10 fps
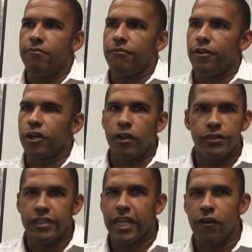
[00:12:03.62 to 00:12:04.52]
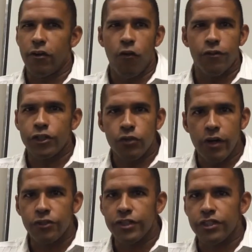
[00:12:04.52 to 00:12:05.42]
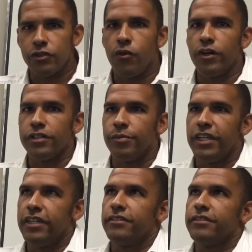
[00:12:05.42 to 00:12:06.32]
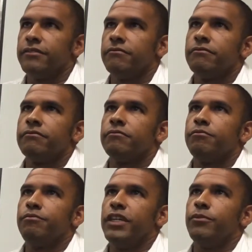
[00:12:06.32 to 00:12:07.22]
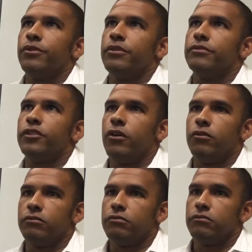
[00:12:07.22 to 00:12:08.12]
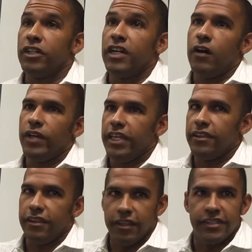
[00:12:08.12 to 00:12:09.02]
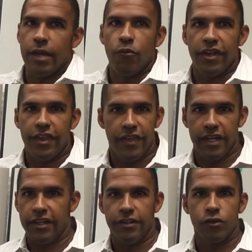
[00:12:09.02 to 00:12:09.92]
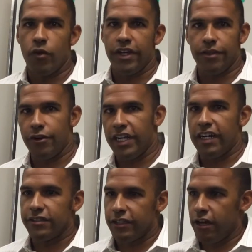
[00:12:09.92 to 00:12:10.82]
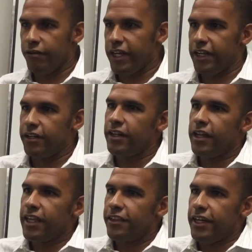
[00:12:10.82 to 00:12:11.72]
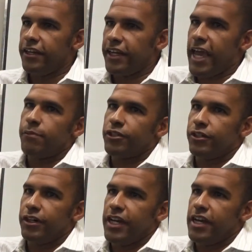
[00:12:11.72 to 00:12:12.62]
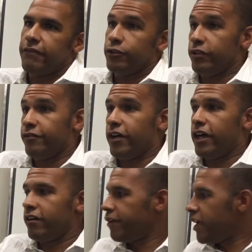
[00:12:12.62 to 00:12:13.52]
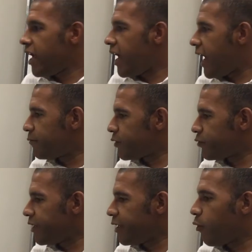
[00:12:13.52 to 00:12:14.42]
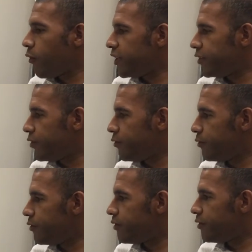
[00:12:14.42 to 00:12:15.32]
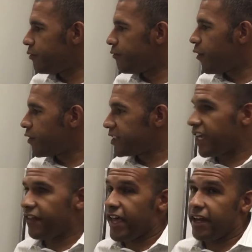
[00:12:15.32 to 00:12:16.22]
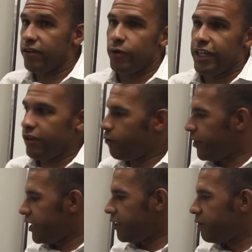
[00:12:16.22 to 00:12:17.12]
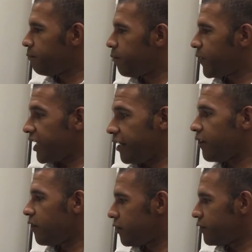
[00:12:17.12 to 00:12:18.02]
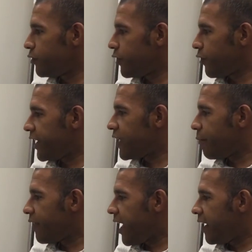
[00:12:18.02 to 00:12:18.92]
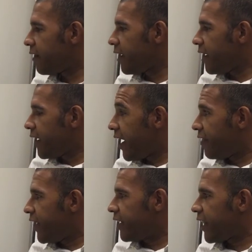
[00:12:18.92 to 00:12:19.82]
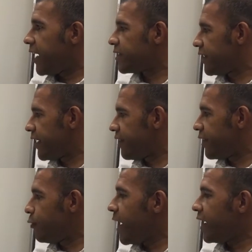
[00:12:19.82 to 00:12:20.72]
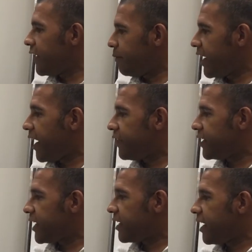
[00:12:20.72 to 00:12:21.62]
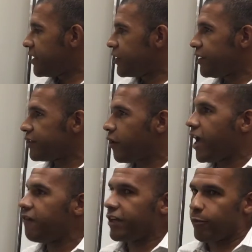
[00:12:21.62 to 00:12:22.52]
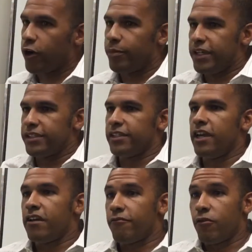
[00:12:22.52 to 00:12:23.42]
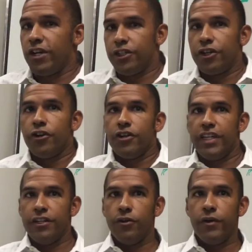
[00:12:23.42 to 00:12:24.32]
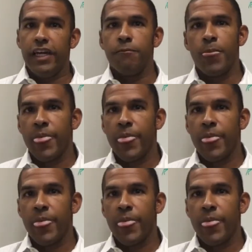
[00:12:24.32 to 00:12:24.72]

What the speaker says: they're closing down over 200 stores because people don't, eat the same way that they did 20, 30 years ago. They didn't capture enough to evolve. So it's really important to focus on that, and we here do a great job of that. And then lastly, the humanity behind the technology. So having a purpose for what you're currently doing.